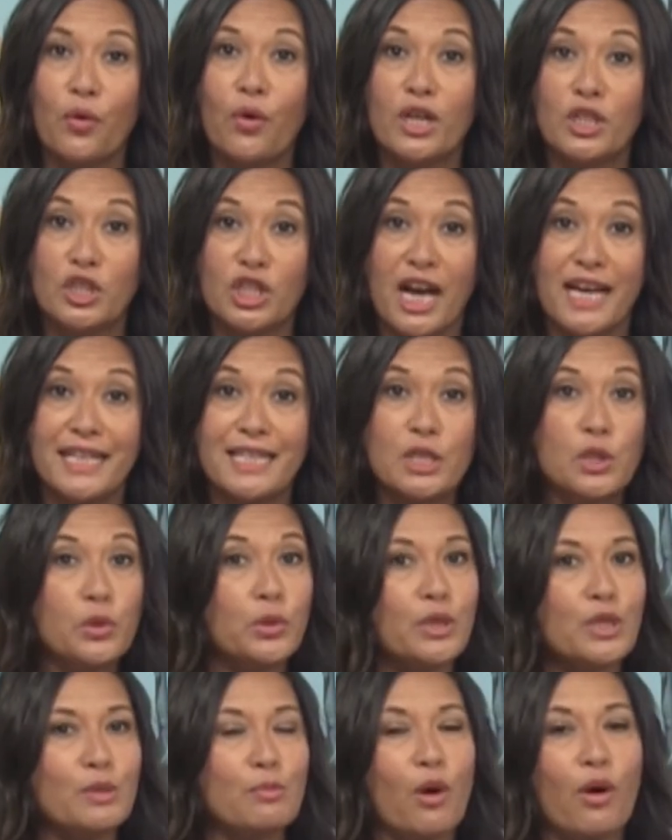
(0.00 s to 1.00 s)
a Chinese
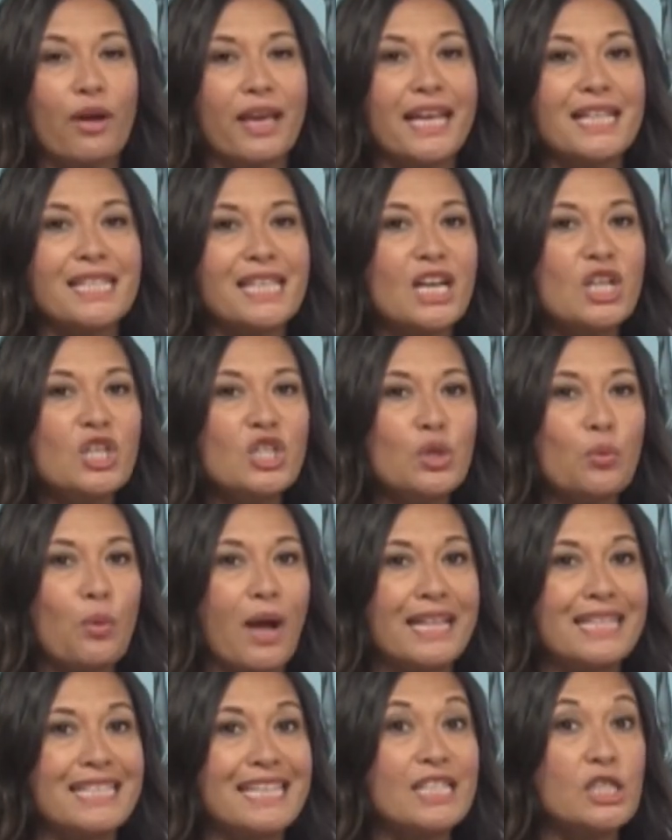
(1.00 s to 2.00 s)
cruise market,
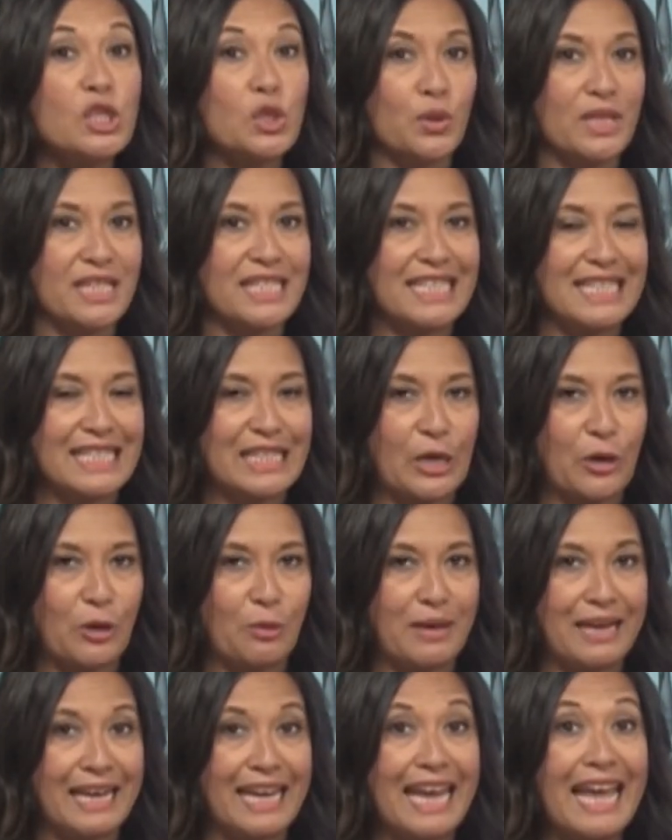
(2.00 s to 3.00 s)
underwent its christening
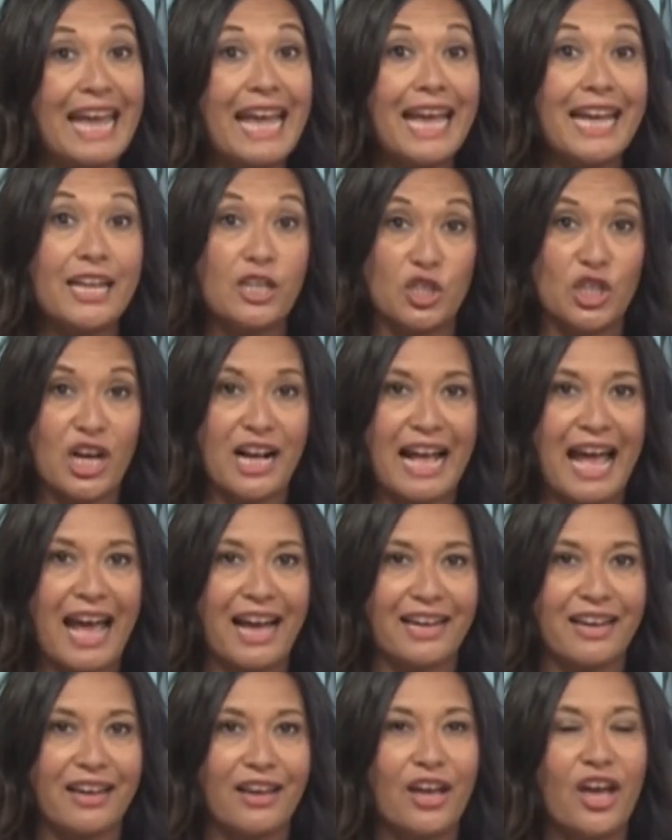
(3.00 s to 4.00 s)
ceremony in Shanghai.